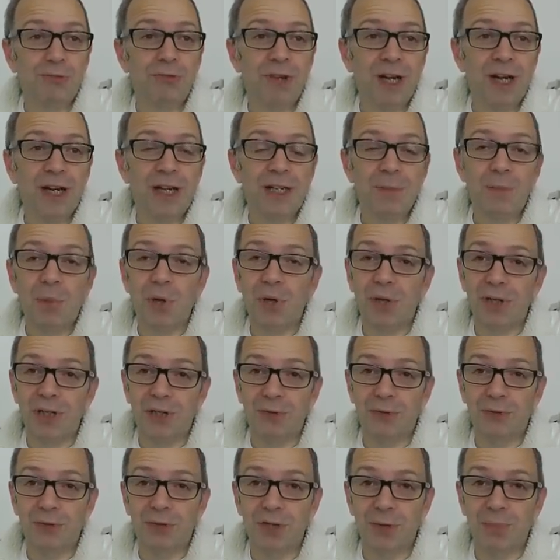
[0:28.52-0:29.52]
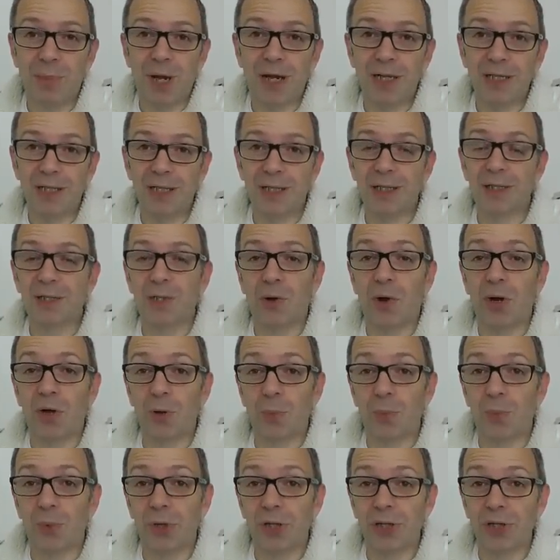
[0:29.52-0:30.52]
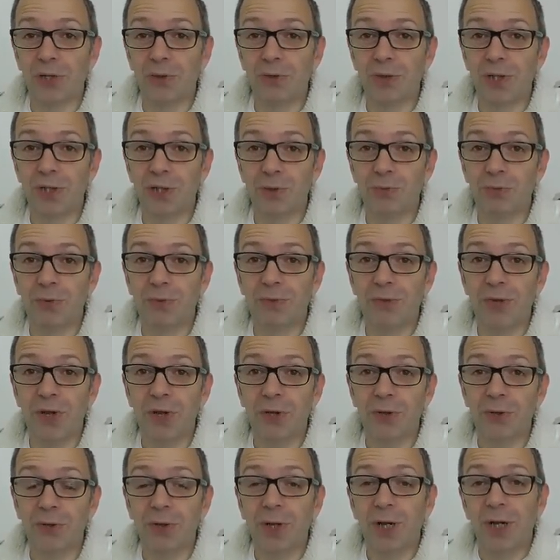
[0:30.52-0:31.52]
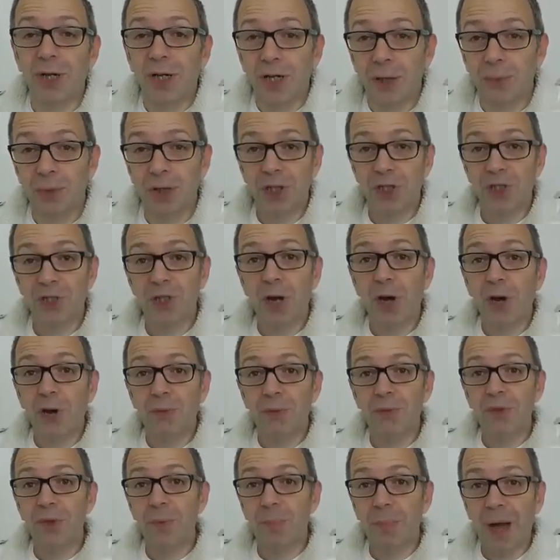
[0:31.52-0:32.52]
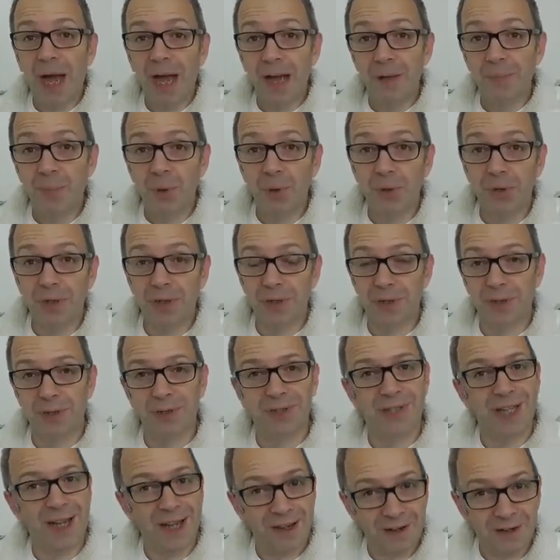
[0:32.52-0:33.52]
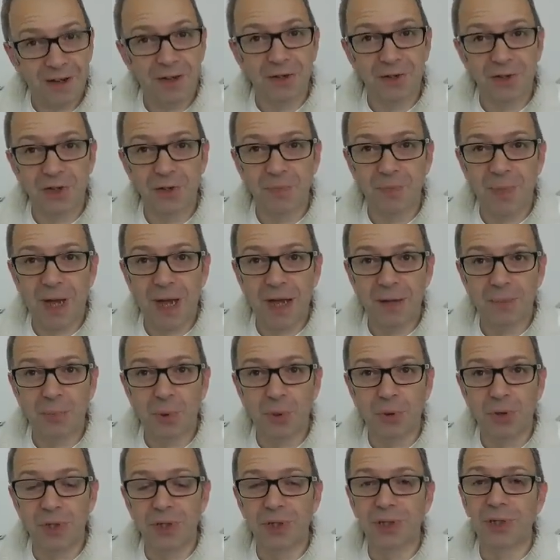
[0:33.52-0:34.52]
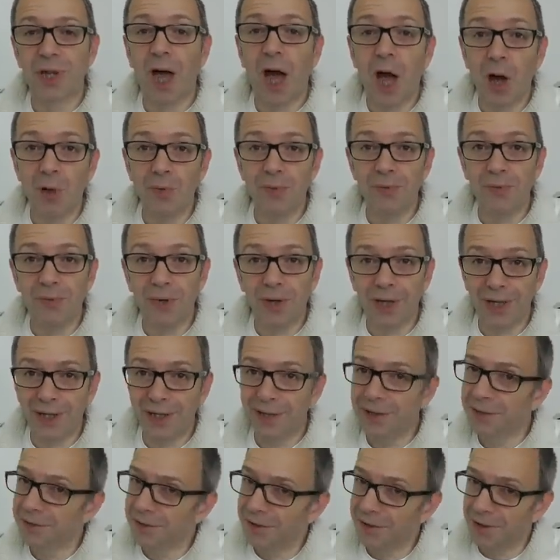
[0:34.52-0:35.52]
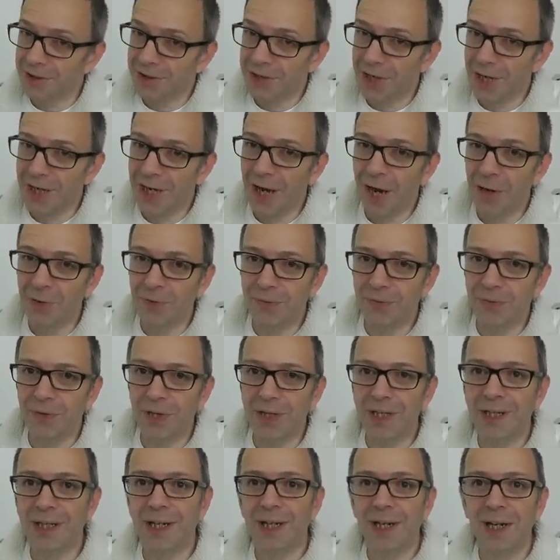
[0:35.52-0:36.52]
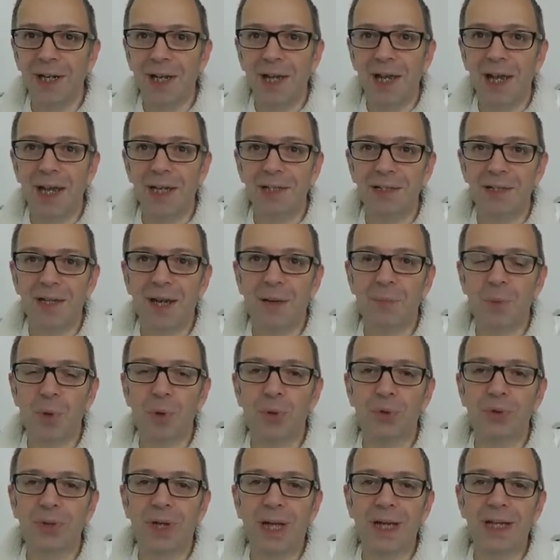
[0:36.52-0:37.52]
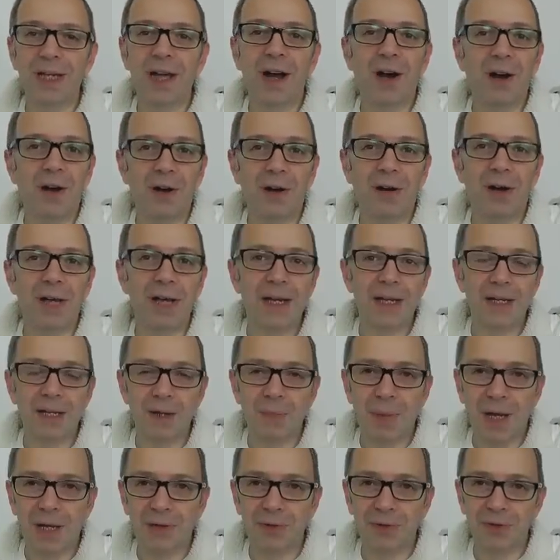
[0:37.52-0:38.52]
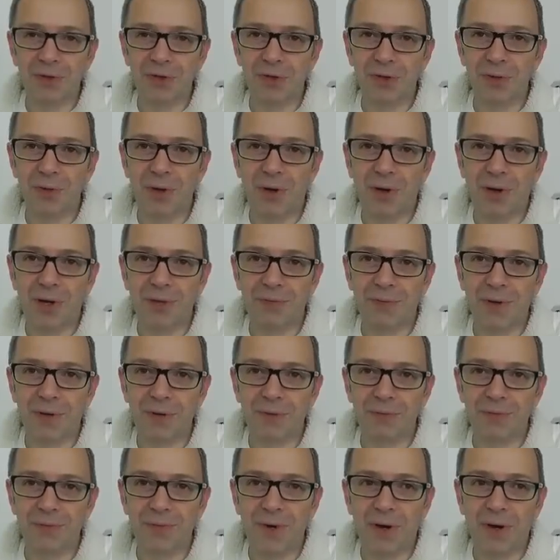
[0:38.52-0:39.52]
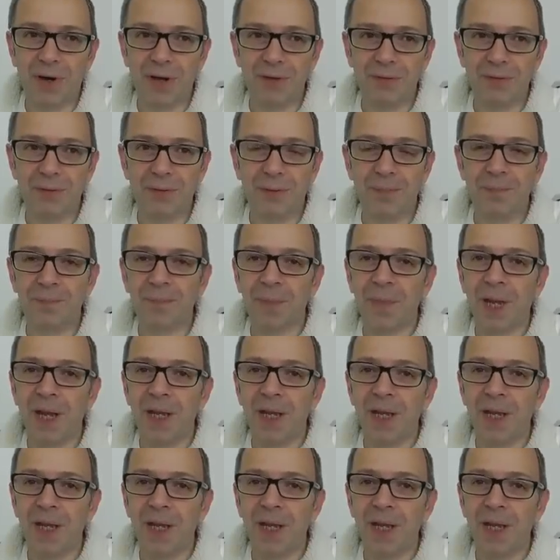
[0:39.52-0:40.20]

really putting it through its paces so I could bring you this review. I'm going to start off with the bad points because there are some bad points, and hopefully, I say hopefully, end up on a high about the new iPhone 5.